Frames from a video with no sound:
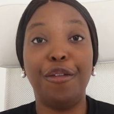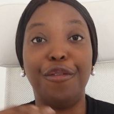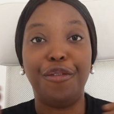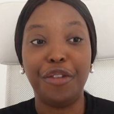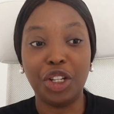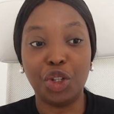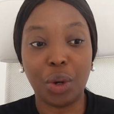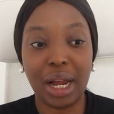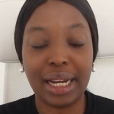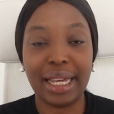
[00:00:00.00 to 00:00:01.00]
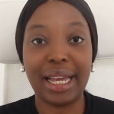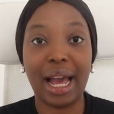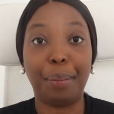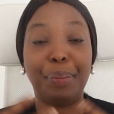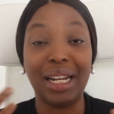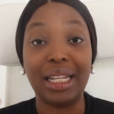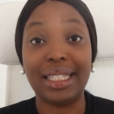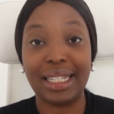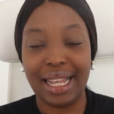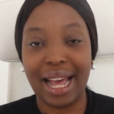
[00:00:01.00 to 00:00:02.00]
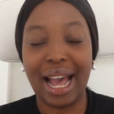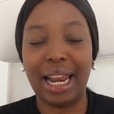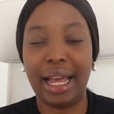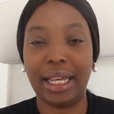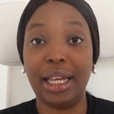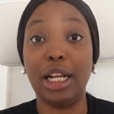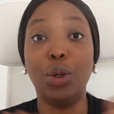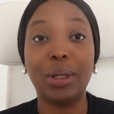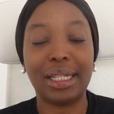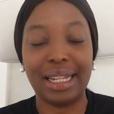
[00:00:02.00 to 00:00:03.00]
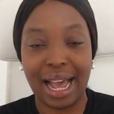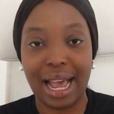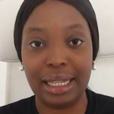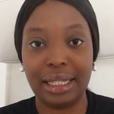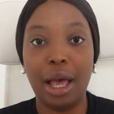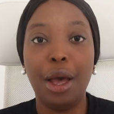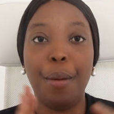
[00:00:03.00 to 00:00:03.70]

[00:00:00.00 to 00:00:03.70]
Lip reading: visually appealing to the eye, like it looks nice,